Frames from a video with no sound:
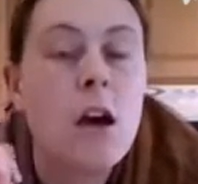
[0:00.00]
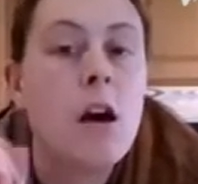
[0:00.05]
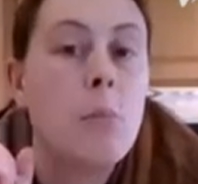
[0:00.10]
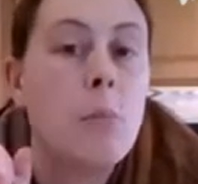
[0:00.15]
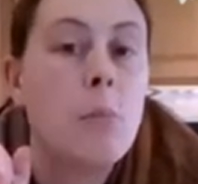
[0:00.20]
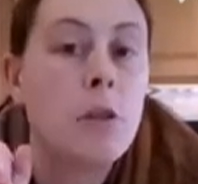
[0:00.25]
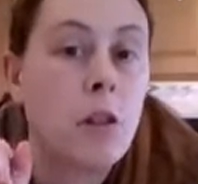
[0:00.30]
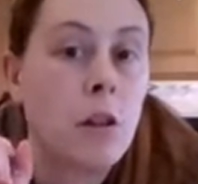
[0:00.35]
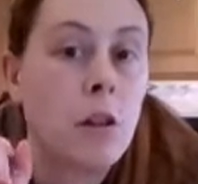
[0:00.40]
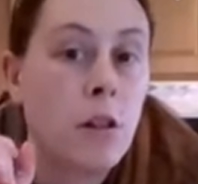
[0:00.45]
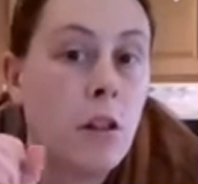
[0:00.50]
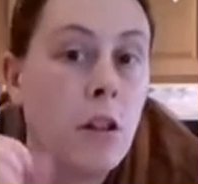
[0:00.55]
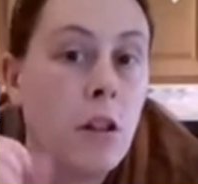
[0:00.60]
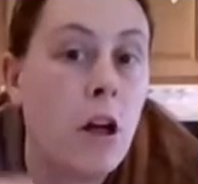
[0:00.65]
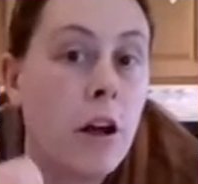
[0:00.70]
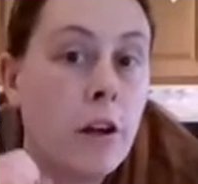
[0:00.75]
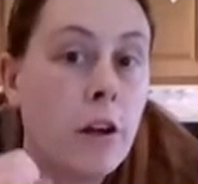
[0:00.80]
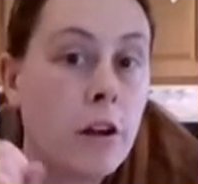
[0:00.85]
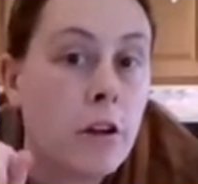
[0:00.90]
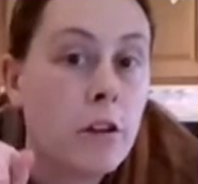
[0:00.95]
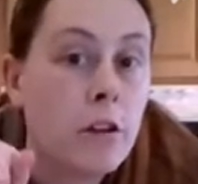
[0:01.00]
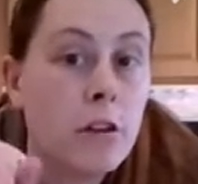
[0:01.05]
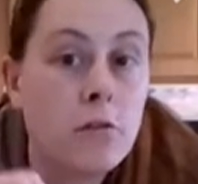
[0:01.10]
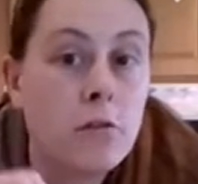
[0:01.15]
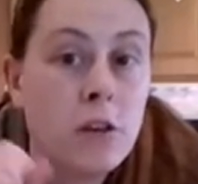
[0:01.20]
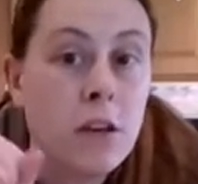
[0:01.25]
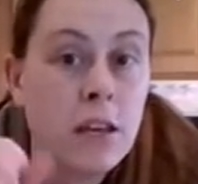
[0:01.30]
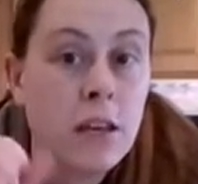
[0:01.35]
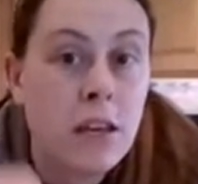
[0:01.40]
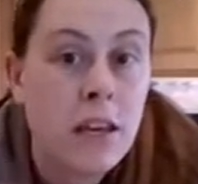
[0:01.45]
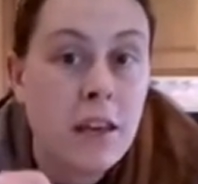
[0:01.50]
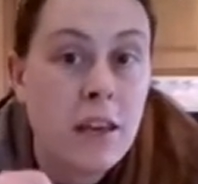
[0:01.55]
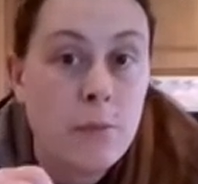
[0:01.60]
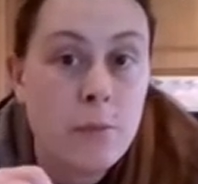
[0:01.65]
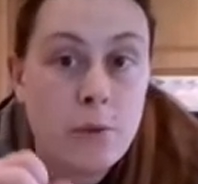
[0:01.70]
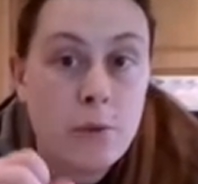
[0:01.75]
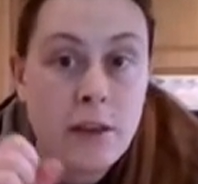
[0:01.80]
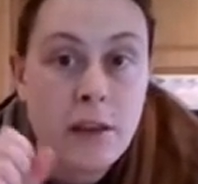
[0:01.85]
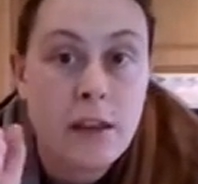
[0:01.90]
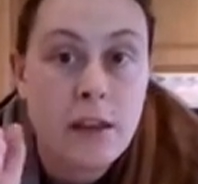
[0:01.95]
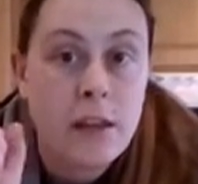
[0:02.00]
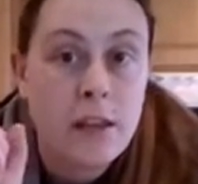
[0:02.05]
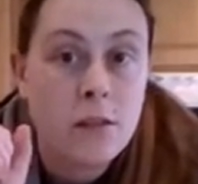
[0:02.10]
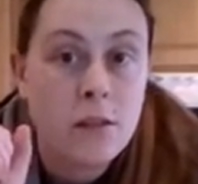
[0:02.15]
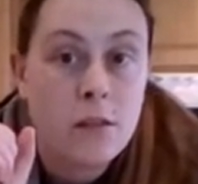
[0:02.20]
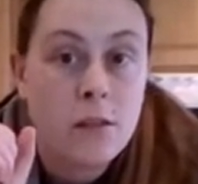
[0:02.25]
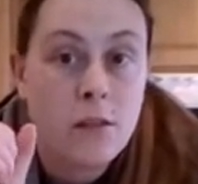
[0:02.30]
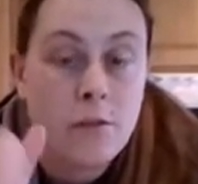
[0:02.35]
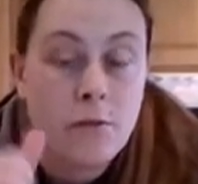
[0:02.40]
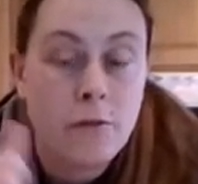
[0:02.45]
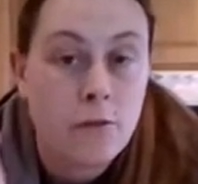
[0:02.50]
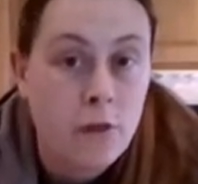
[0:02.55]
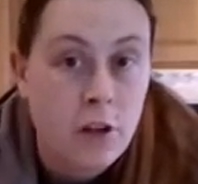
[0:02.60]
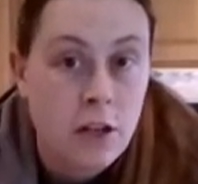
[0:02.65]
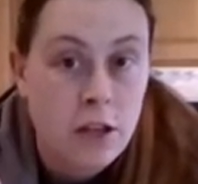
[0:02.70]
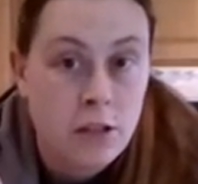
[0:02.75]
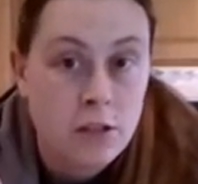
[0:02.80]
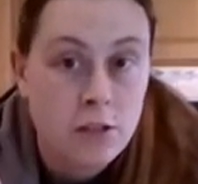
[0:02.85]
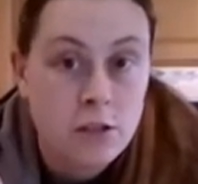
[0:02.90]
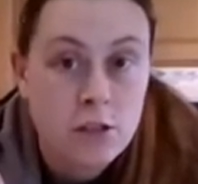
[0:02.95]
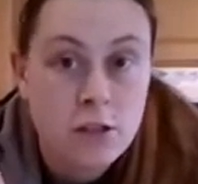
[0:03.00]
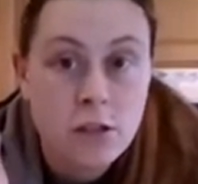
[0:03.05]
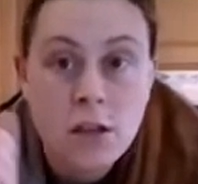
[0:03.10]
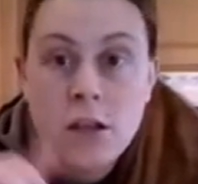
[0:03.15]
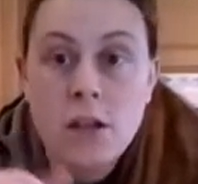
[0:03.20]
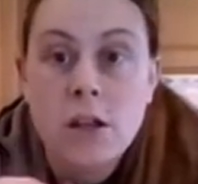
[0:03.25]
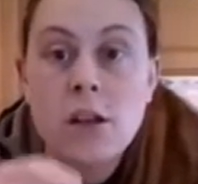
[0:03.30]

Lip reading: But the longer you can keep it in the fridge,